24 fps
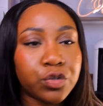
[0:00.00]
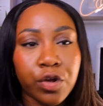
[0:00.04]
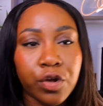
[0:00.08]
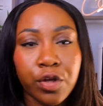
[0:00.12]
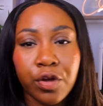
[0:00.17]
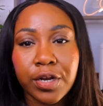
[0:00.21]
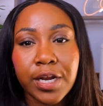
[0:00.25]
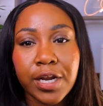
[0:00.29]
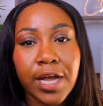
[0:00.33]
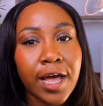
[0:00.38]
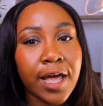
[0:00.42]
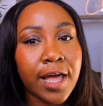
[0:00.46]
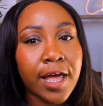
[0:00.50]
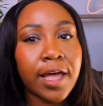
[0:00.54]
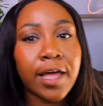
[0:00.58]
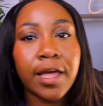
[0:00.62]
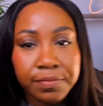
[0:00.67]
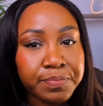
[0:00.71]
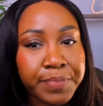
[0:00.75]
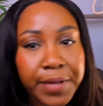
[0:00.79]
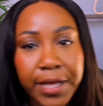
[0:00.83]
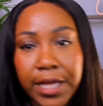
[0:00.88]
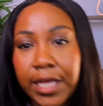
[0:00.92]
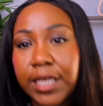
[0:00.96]
your day.
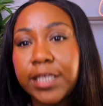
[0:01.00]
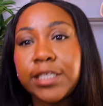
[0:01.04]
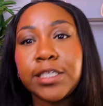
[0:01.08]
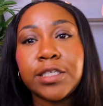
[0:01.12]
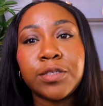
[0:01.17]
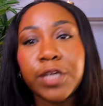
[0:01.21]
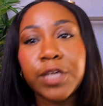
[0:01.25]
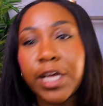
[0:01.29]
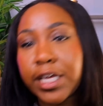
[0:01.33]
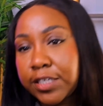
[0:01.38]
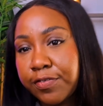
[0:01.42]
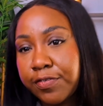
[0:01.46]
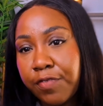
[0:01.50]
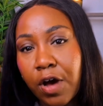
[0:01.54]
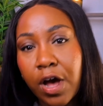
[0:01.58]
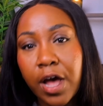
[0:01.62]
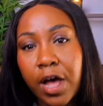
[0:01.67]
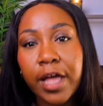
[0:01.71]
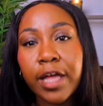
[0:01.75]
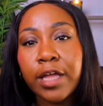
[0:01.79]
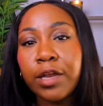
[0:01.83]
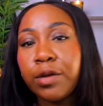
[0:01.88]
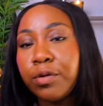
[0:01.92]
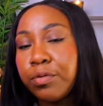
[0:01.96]
Peace. It's
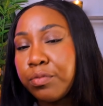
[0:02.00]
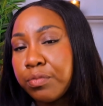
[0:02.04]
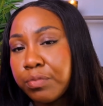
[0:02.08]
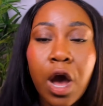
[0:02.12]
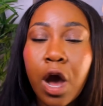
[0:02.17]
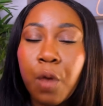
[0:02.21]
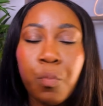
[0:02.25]
fine.